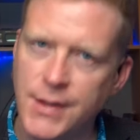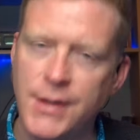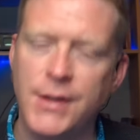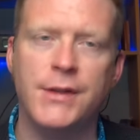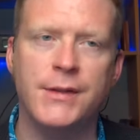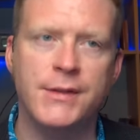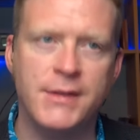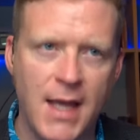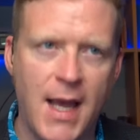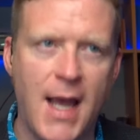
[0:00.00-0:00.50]

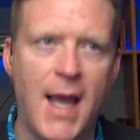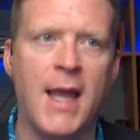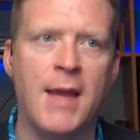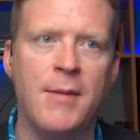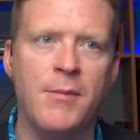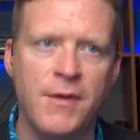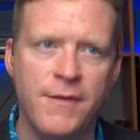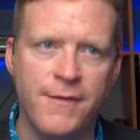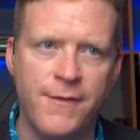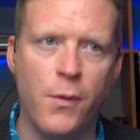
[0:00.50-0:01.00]
time
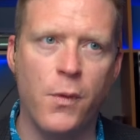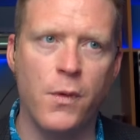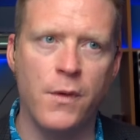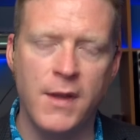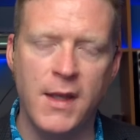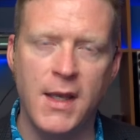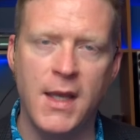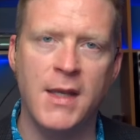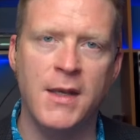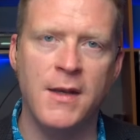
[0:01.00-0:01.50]
before
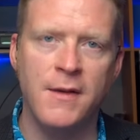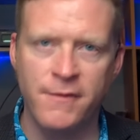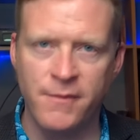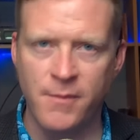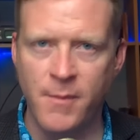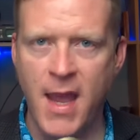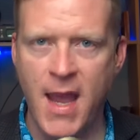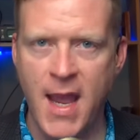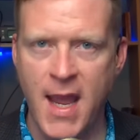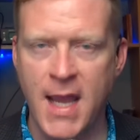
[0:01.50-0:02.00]
the end of
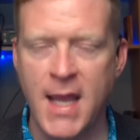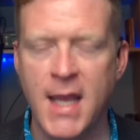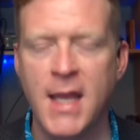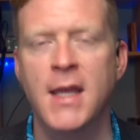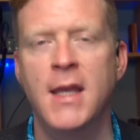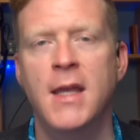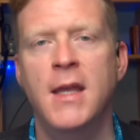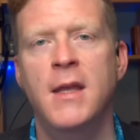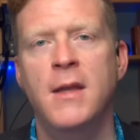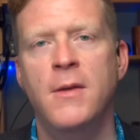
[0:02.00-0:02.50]
May
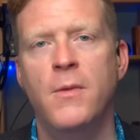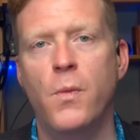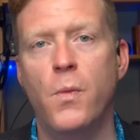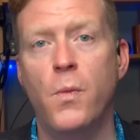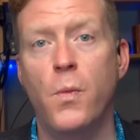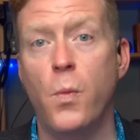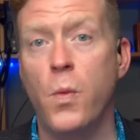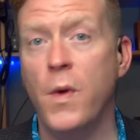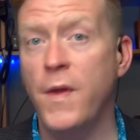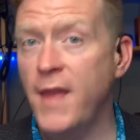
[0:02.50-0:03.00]

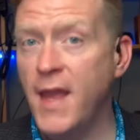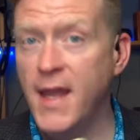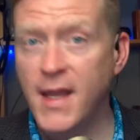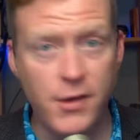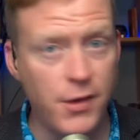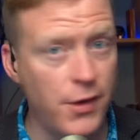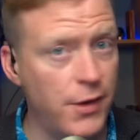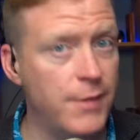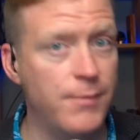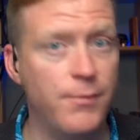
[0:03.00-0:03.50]
when they
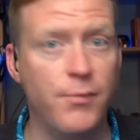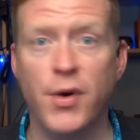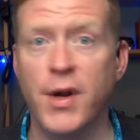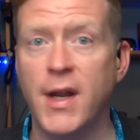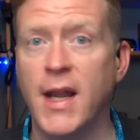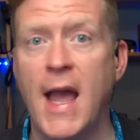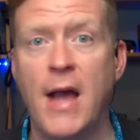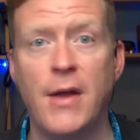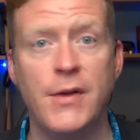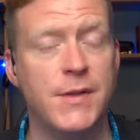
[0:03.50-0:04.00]
could bring
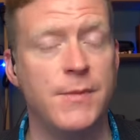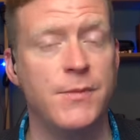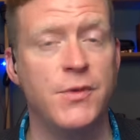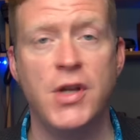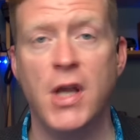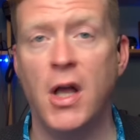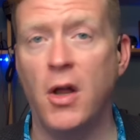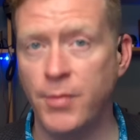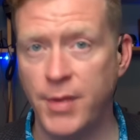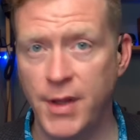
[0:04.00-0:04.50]
out some
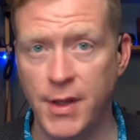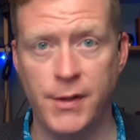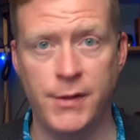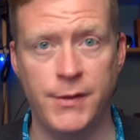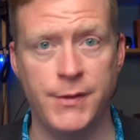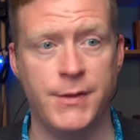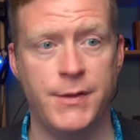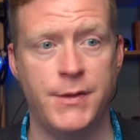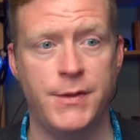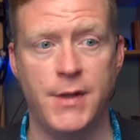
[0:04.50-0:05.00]
shell
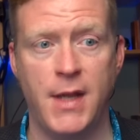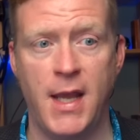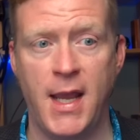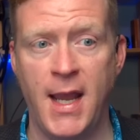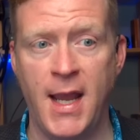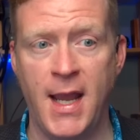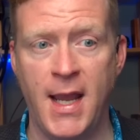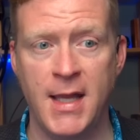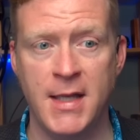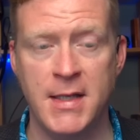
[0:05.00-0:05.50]
bills
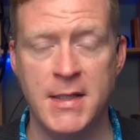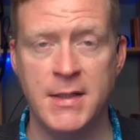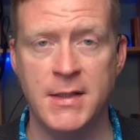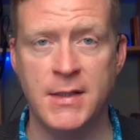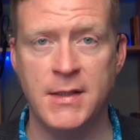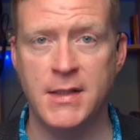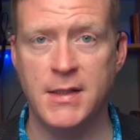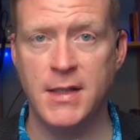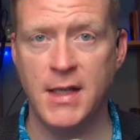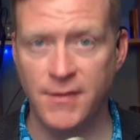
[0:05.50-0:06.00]
and
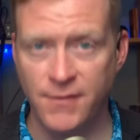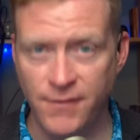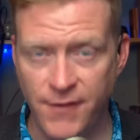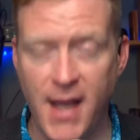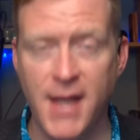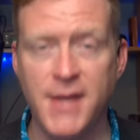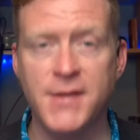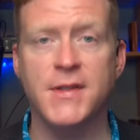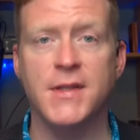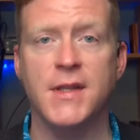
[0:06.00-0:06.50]

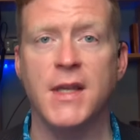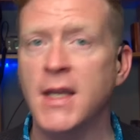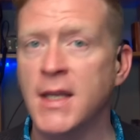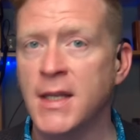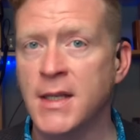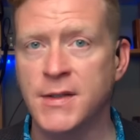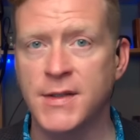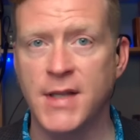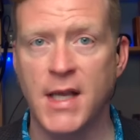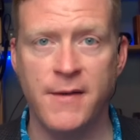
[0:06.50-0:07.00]
advance
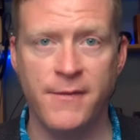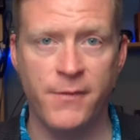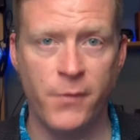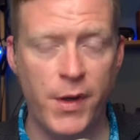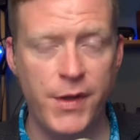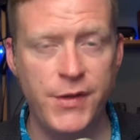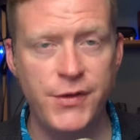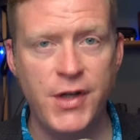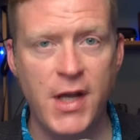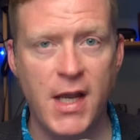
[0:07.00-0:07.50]
things out of
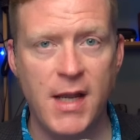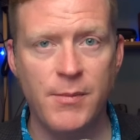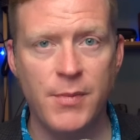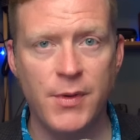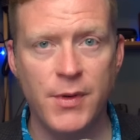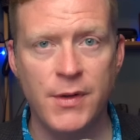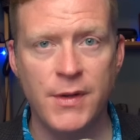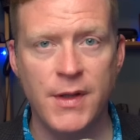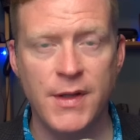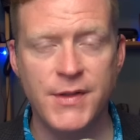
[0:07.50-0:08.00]
one
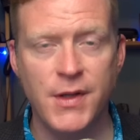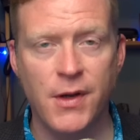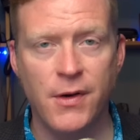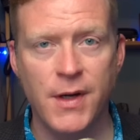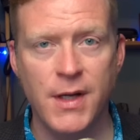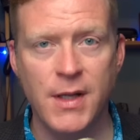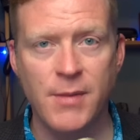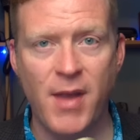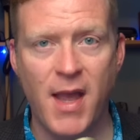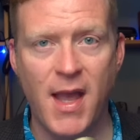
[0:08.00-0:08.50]
chamber that's
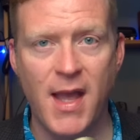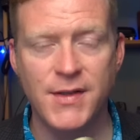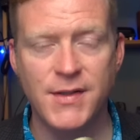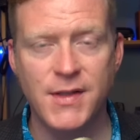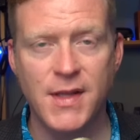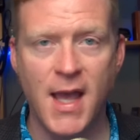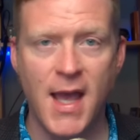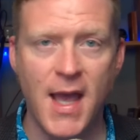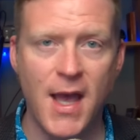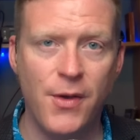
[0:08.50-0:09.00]
already passed the
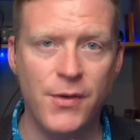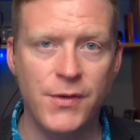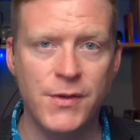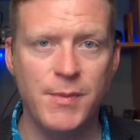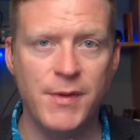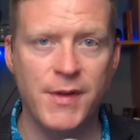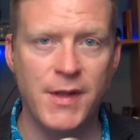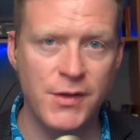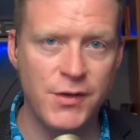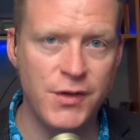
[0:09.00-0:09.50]
House, but
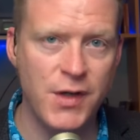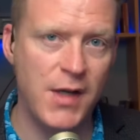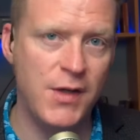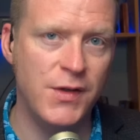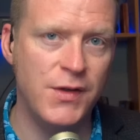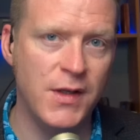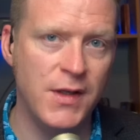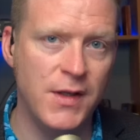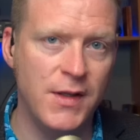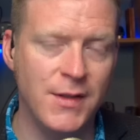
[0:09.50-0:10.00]
they changed
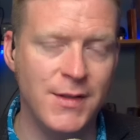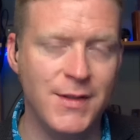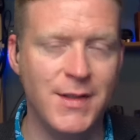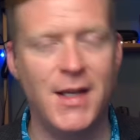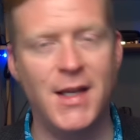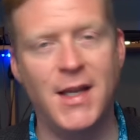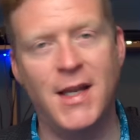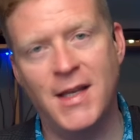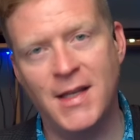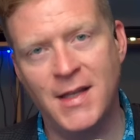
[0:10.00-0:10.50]
it in the
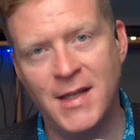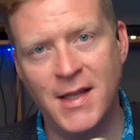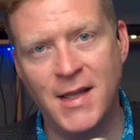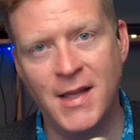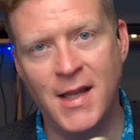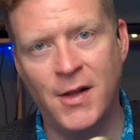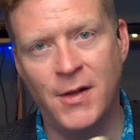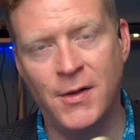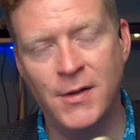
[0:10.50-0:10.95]
Senate, and then they'll